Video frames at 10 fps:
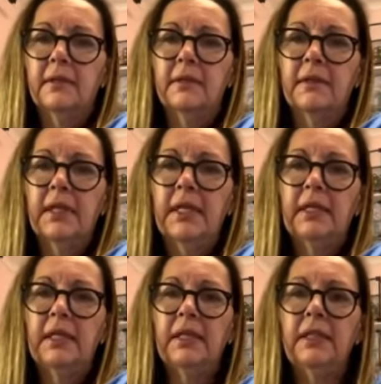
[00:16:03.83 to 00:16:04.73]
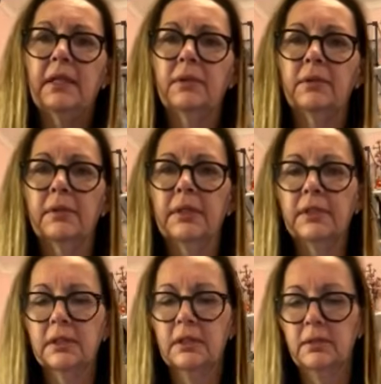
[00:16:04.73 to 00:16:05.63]
Right, there you go.
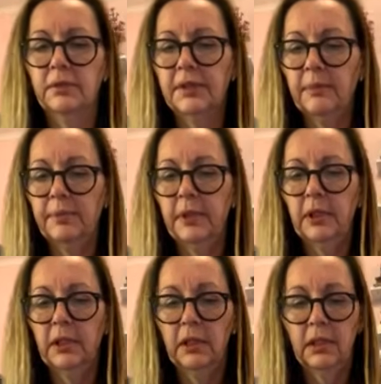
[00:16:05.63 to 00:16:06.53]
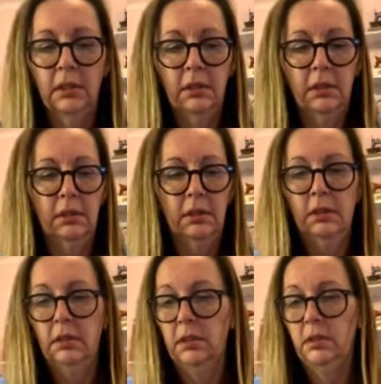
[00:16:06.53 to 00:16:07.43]
There's a close up.
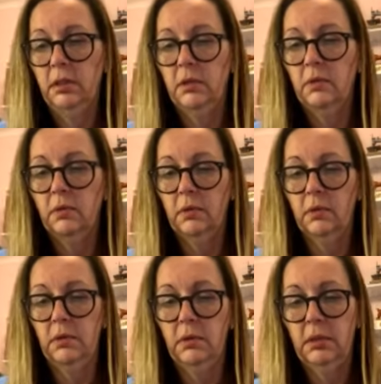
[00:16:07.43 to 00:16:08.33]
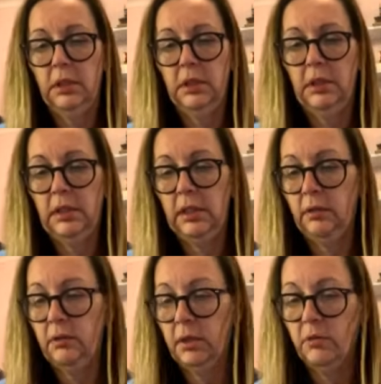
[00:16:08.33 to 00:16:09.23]
So I'm
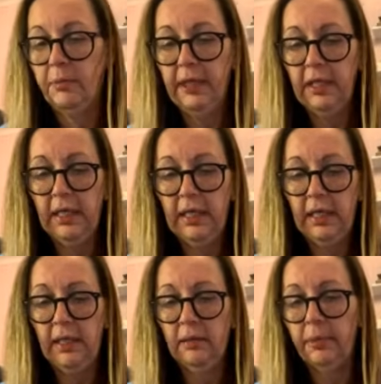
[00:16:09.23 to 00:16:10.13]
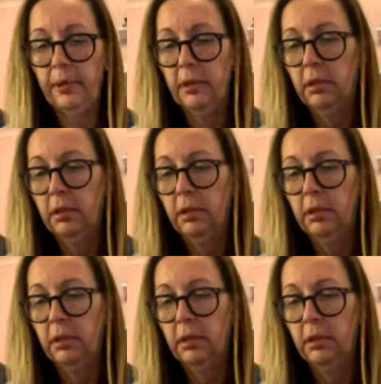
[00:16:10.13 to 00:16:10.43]
going to open that up.